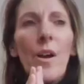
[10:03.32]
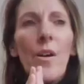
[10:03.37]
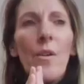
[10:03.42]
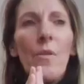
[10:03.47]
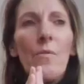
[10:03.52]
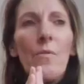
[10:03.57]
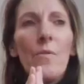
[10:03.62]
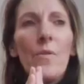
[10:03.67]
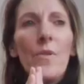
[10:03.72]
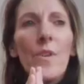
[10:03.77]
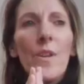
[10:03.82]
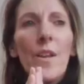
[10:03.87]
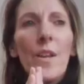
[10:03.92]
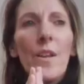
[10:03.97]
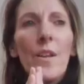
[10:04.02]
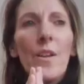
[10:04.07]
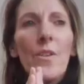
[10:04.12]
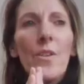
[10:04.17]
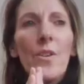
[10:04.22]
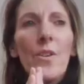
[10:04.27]
own
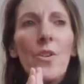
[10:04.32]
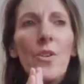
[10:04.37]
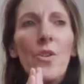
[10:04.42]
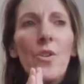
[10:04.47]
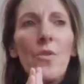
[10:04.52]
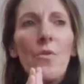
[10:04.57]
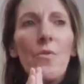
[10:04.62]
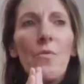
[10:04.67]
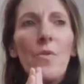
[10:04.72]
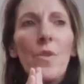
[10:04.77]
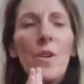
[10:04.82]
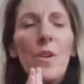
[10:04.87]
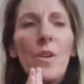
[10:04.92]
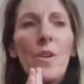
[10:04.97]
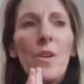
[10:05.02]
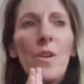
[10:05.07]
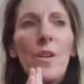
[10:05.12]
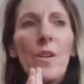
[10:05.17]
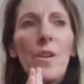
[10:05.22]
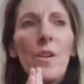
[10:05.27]
signature tune,
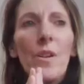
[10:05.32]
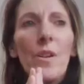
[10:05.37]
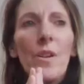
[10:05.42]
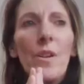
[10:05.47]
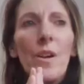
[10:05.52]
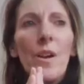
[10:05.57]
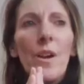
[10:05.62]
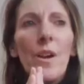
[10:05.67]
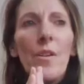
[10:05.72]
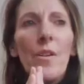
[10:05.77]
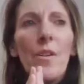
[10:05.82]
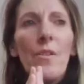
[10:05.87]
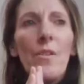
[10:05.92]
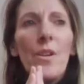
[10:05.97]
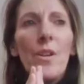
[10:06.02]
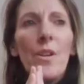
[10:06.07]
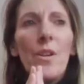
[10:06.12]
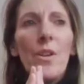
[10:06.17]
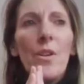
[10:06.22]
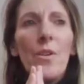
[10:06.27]
and
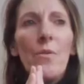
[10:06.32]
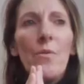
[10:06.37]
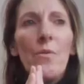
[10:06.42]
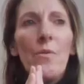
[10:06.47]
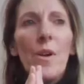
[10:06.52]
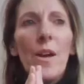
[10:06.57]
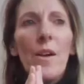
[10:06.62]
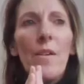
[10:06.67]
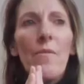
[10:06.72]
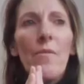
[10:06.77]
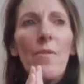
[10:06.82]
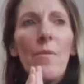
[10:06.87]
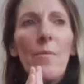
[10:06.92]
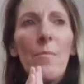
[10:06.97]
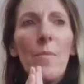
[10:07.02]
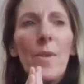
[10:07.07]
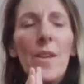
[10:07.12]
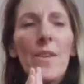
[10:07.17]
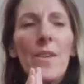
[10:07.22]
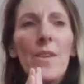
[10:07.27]
only you have the
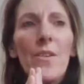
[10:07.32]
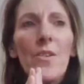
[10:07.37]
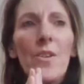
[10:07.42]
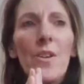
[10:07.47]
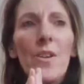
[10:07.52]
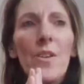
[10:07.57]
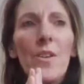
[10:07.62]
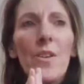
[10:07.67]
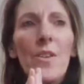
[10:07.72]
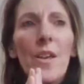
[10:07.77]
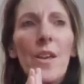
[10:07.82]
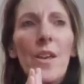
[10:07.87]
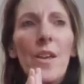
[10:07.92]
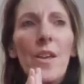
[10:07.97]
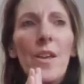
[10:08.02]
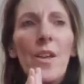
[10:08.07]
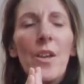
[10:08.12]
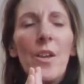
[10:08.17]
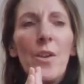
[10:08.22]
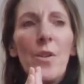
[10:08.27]
messages that
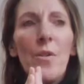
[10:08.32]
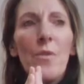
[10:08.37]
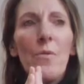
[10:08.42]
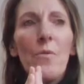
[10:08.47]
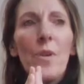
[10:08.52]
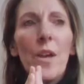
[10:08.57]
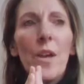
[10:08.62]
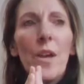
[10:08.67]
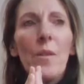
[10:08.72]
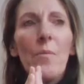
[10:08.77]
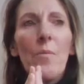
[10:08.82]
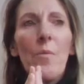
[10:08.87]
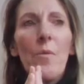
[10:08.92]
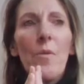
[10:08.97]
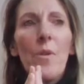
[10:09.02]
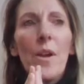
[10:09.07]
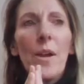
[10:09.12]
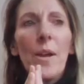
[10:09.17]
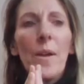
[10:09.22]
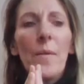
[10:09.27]
you can
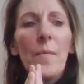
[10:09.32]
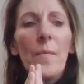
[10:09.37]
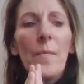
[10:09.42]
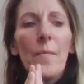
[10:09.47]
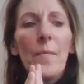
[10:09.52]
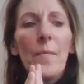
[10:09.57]
bring.